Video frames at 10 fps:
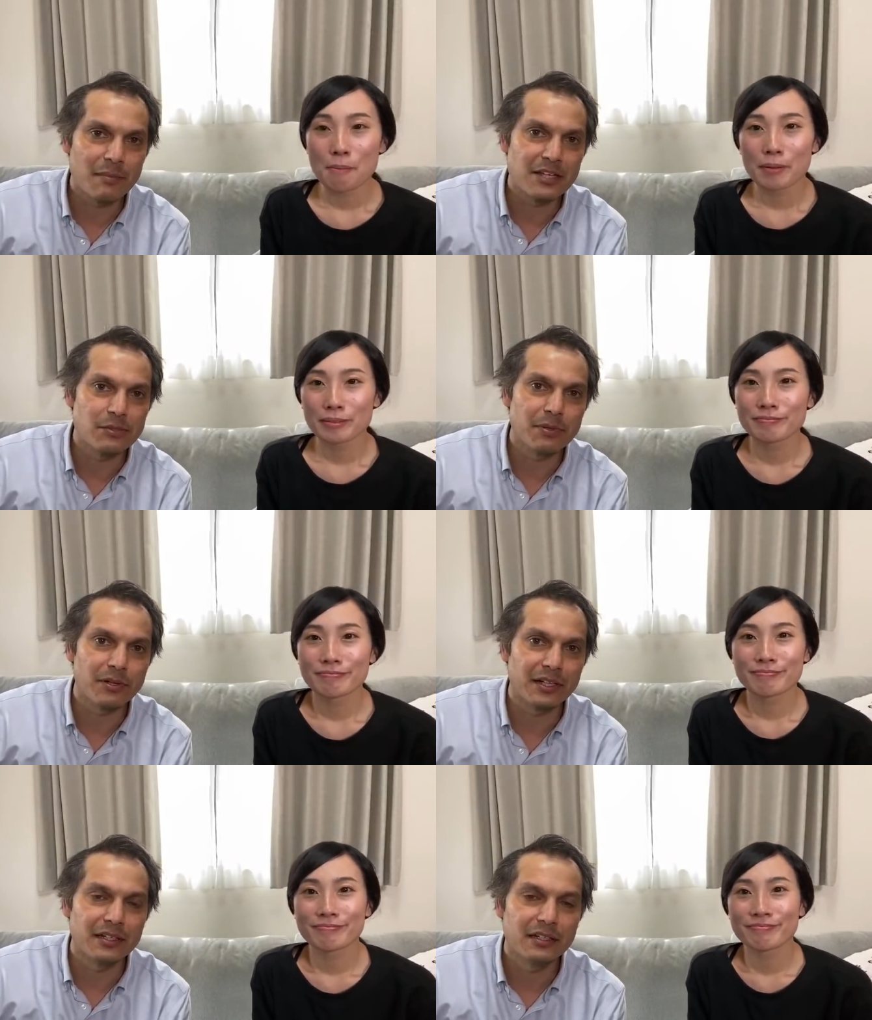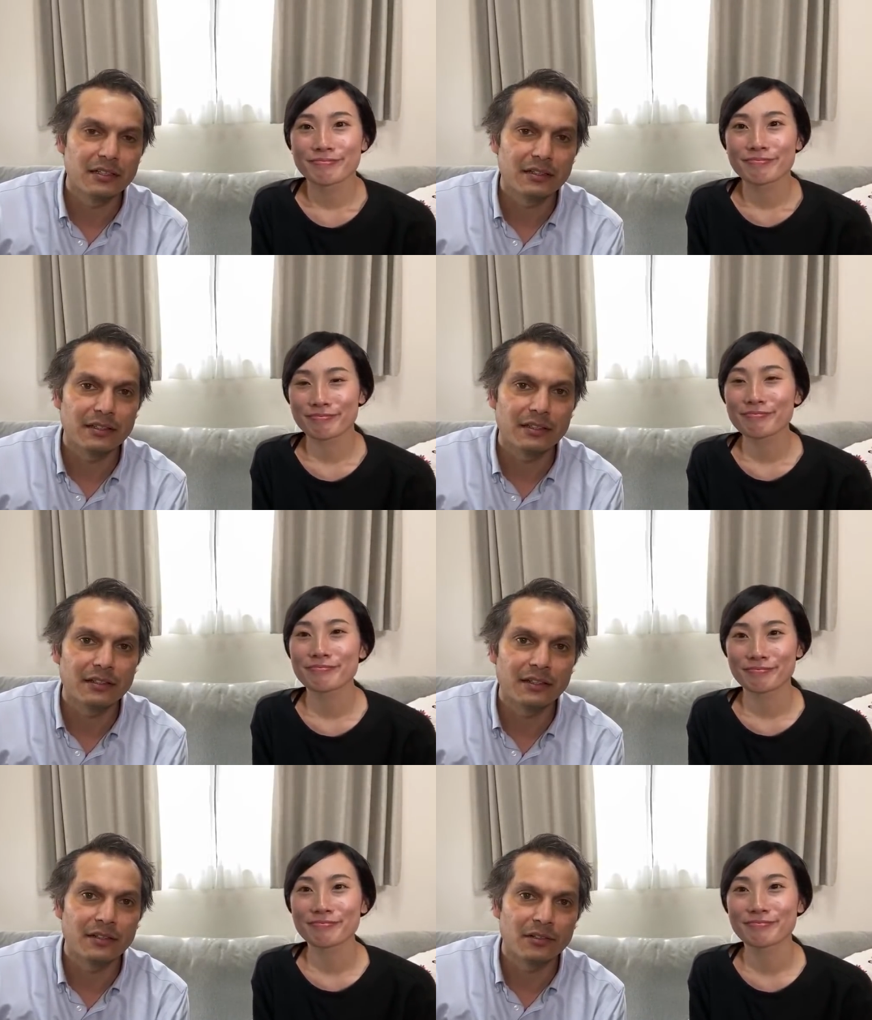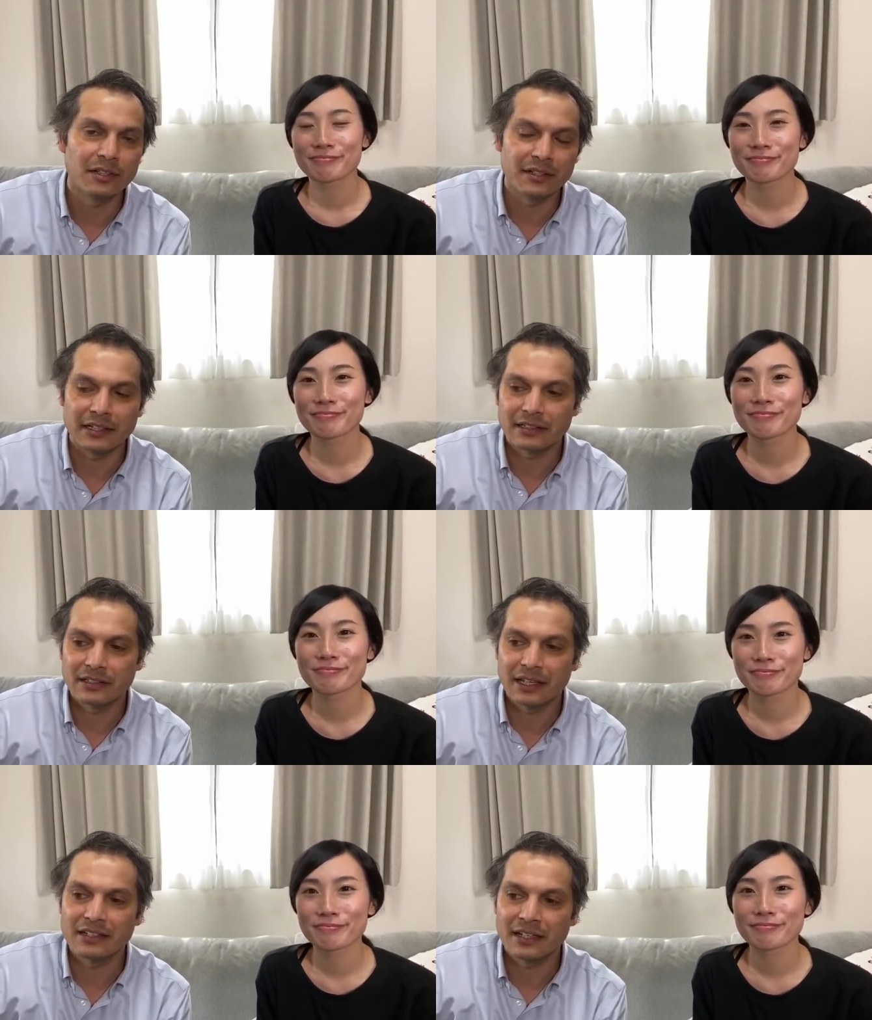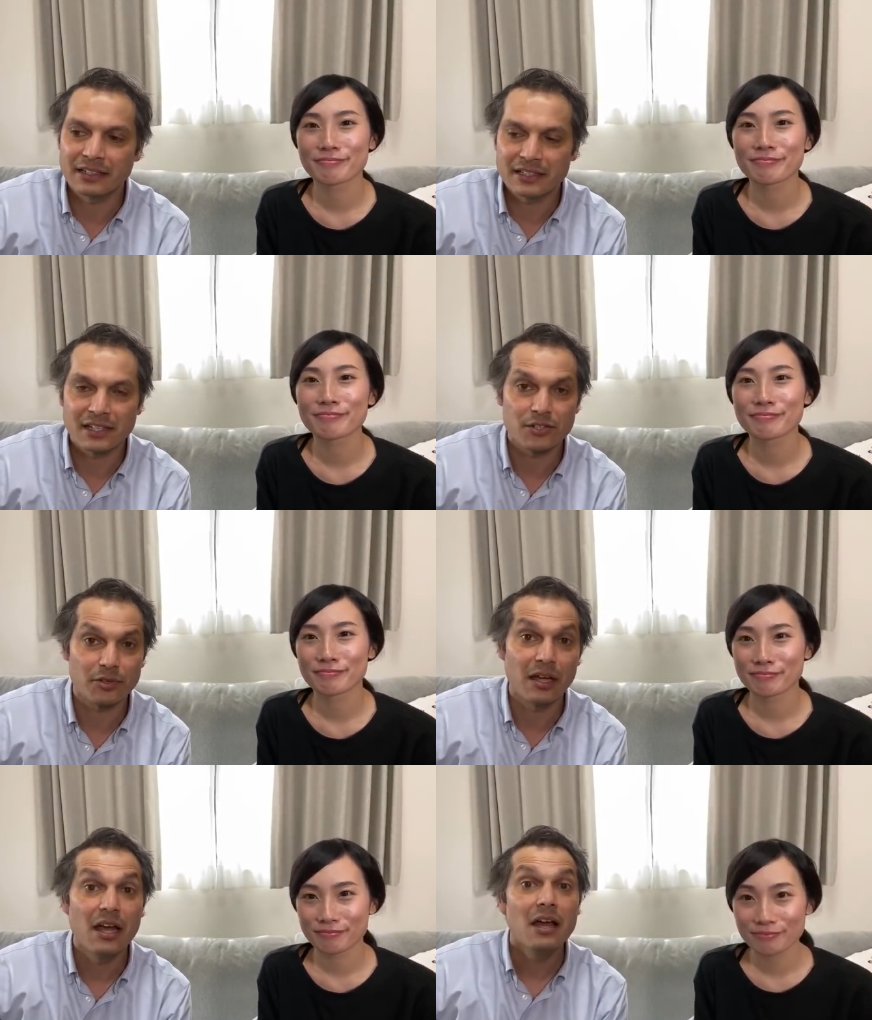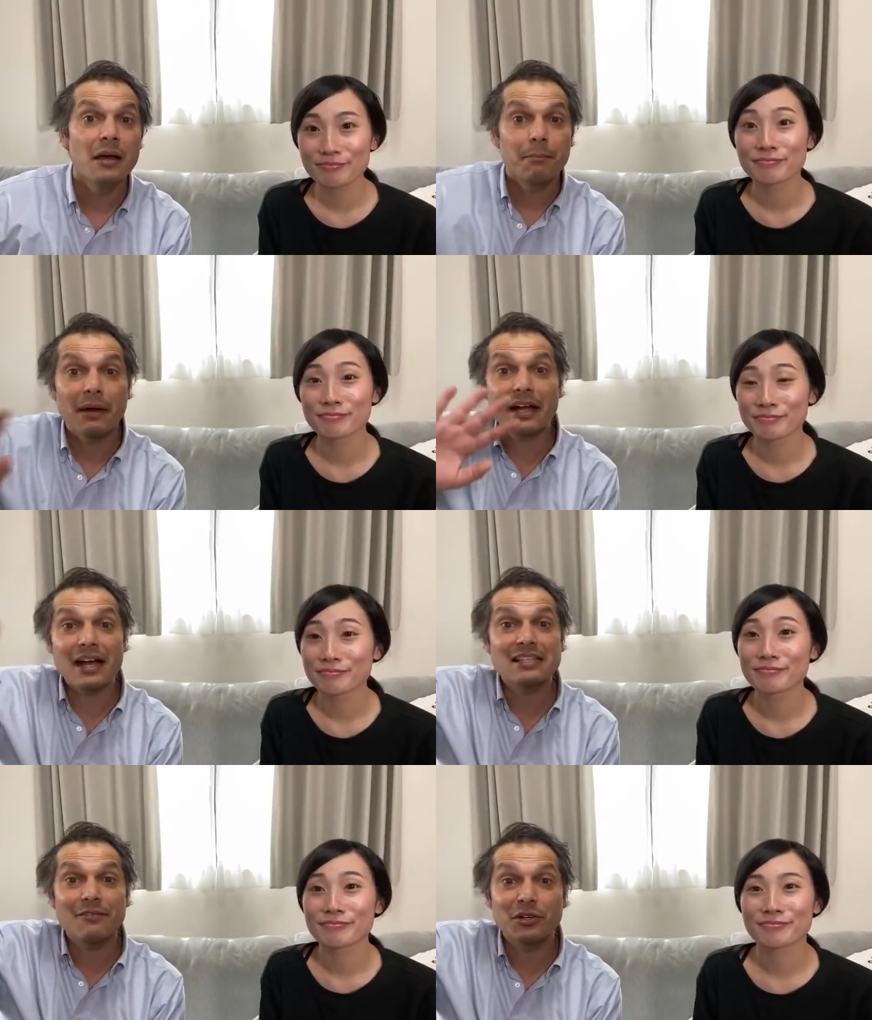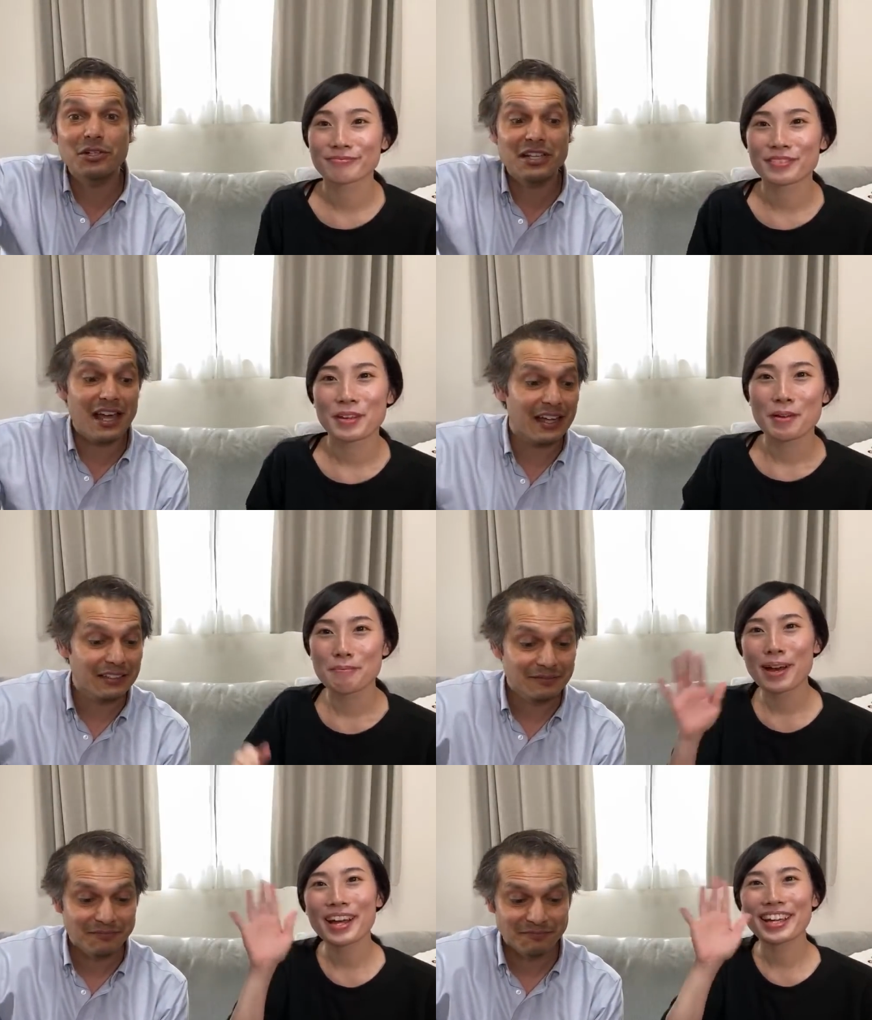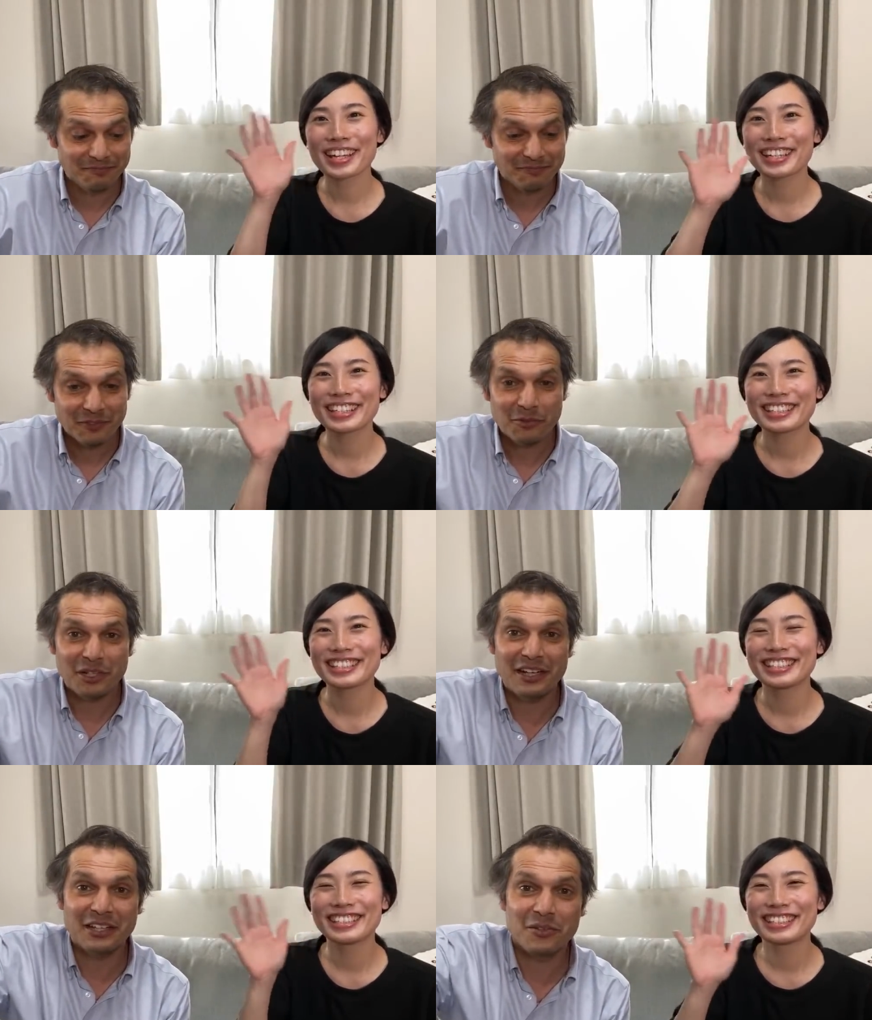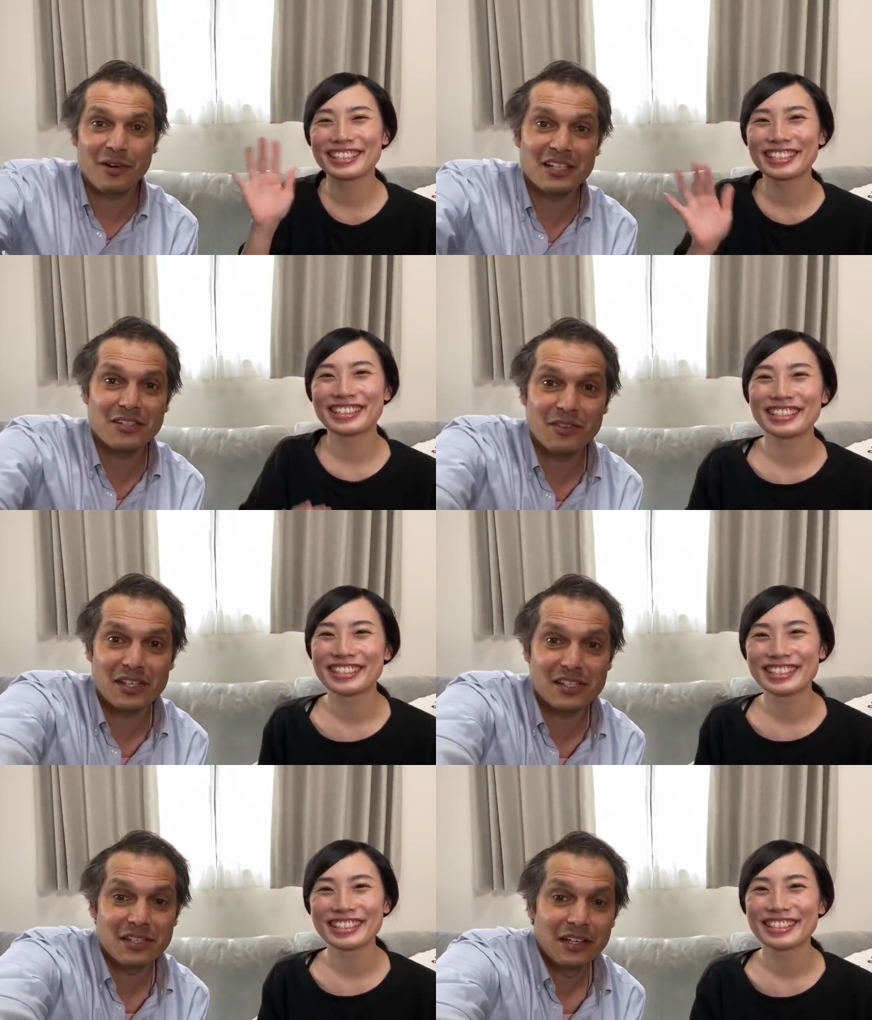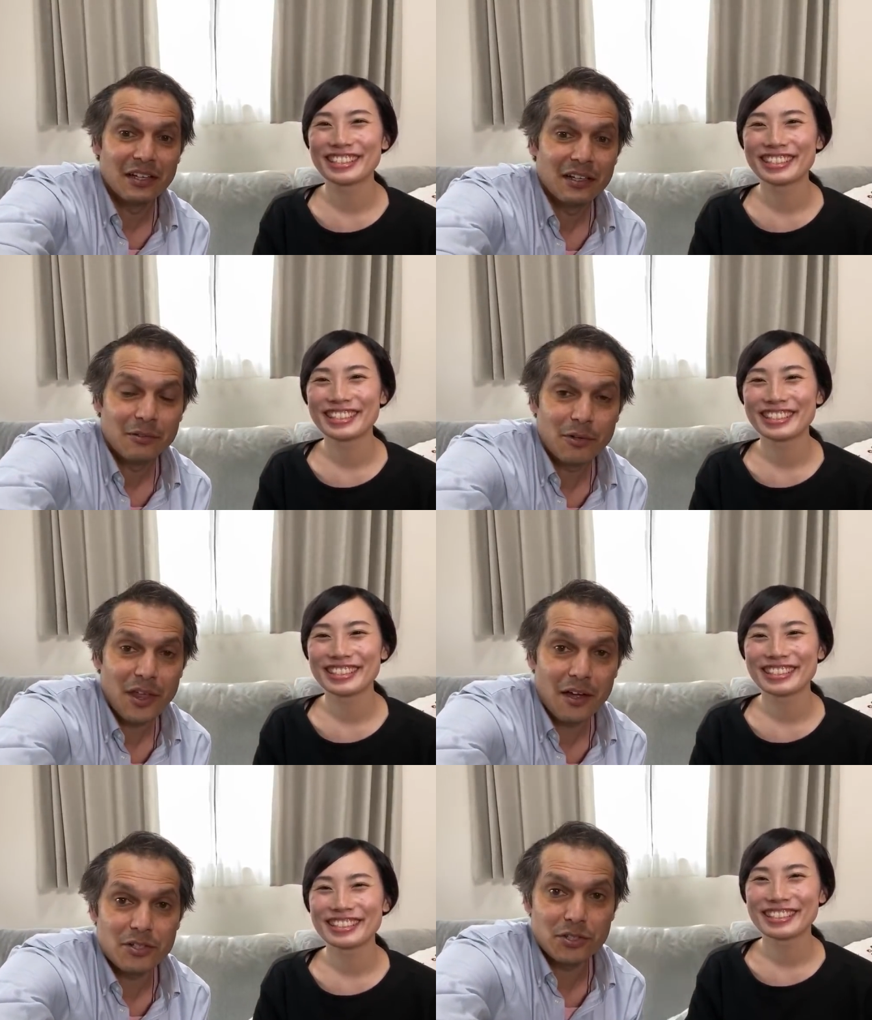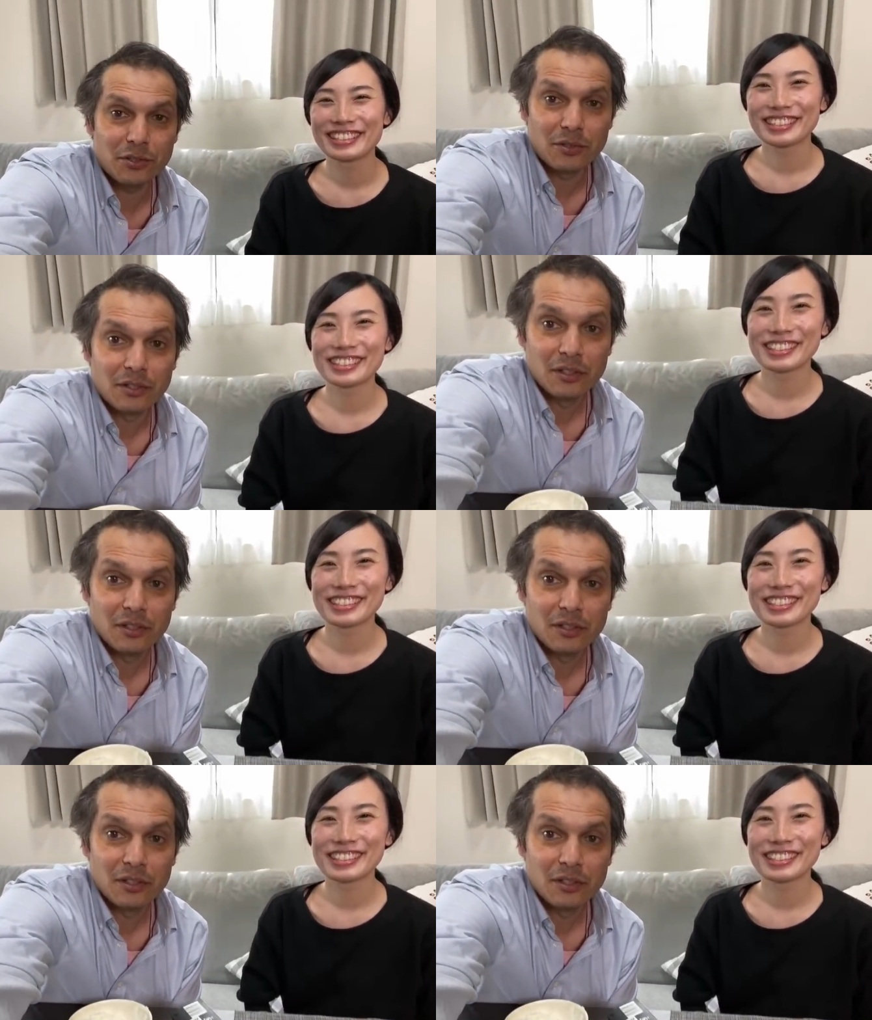Speaker 1: the Meiji period, then late 19th century. Bye guys, have a good day. Bye. We're gonna eat the rest of this without you.